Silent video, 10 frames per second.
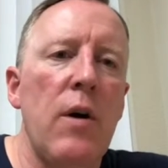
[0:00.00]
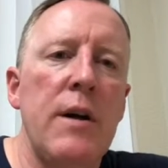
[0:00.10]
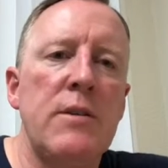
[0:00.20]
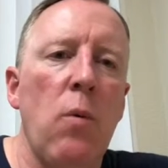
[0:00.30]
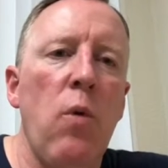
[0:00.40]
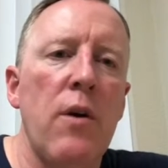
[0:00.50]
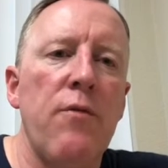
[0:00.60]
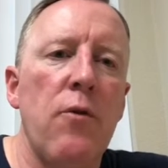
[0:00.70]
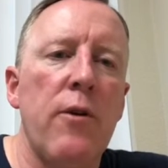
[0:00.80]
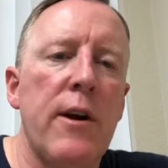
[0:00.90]
It's a
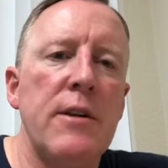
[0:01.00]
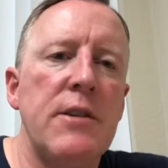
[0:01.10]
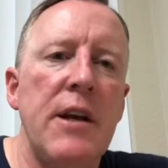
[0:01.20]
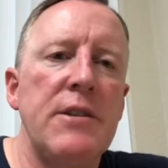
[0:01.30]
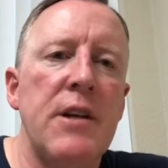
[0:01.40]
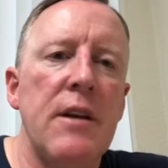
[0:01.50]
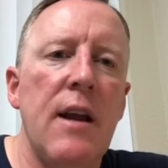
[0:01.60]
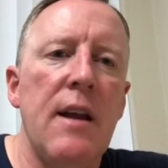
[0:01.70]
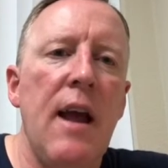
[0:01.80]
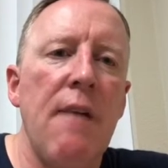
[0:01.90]
wonderful organization,
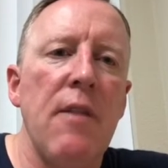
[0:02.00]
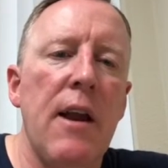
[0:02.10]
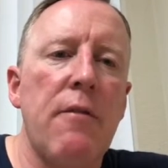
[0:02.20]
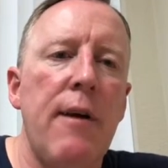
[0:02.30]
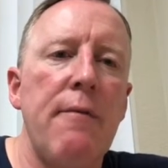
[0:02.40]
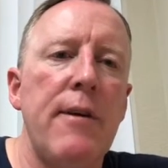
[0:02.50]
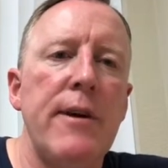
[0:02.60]
and they have a lot of great